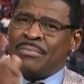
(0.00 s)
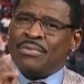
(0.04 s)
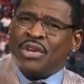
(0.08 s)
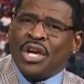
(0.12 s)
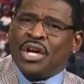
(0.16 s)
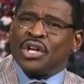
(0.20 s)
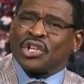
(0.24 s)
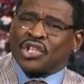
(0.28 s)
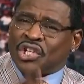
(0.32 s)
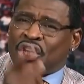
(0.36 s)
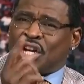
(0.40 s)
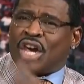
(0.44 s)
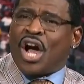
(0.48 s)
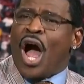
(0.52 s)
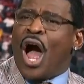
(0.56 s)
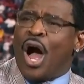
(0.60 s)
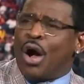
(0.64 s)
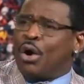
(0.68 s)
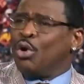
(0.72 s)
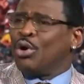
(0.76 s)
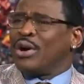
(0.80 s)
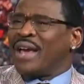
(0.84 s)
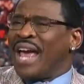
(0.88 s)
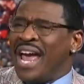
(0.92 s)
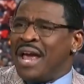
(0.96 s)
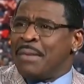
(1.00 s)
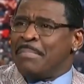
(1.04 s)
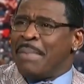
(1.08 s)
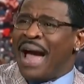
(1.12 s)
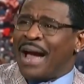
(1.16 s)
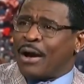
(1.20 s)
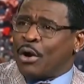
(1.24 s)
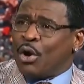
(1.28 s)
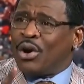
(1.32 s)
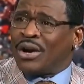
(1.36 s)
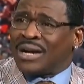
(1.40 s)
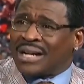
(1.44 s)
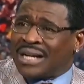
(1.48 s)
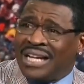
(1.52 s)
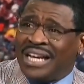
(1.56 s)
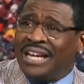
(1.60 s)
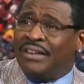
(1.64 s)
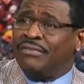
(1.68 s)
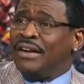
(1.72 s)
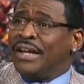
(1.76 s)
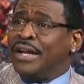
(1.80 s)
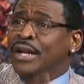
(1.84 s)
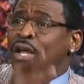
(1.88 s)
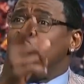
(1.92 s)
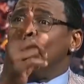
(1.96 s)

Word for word: year, Chicago came back on Cleveland